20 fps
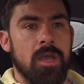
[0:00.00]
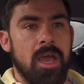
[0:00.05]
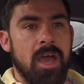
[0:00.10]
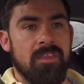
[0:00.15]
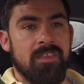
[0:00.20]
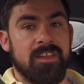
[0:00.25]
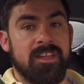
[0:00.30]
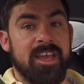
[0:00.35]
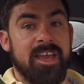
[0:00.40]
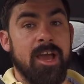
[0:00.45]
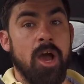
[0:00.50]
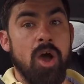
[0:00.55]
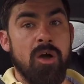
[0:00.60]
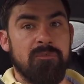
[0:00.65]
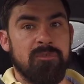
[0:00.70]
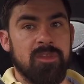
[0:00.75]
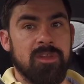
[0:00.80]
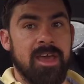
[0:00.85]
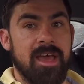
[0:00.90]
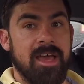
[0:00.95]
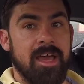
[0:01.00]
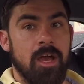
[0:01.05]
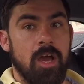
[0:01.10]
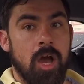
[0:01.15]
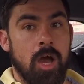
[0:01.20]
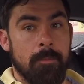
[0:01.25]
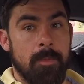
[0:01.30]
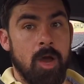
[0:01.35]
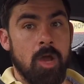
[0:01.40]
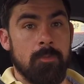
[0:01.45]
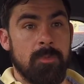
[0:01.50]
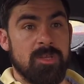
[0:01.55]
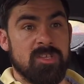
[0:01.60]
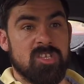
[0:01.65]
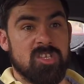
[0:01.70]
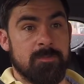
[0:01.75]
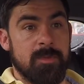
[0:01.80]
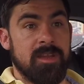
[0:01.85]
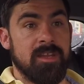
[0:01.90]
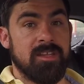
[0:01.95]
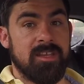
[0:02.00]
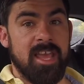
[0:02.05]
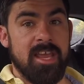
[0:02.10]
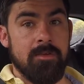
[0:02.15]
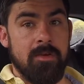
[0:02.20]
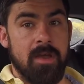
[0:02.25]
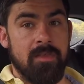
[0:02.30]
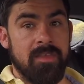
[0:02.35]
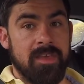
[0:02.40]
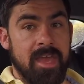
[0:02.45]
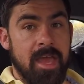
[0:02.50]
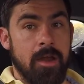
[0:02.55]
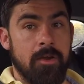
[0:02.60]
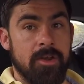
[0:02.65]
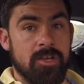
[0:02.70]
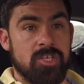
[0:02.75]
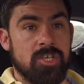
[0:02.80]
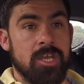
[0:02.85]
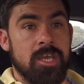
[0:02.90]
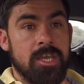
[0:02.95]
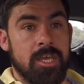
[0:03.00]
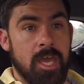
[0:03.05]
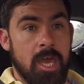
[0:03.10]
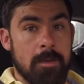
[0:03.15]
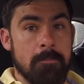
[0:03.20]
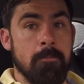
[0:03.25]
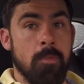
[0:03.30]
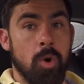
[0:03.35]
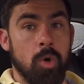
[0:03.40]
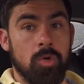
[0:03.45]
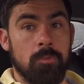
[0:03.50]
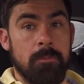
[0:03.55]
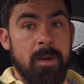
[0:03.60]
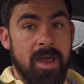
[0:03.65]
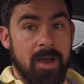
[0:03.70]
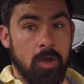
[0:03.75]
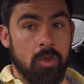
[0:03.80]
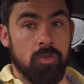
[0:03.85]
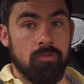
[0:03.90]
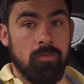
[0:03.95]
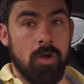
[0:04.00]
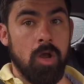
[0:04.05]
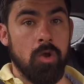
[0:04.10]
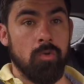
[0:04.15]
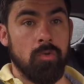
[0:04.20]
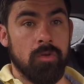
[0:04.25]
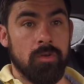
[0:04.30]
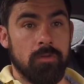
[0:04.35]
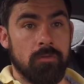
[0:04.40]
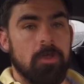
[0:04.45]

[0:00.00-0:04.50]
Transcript: And the day after that I'm hoping to spend a day around the garage getting Maude back on the road.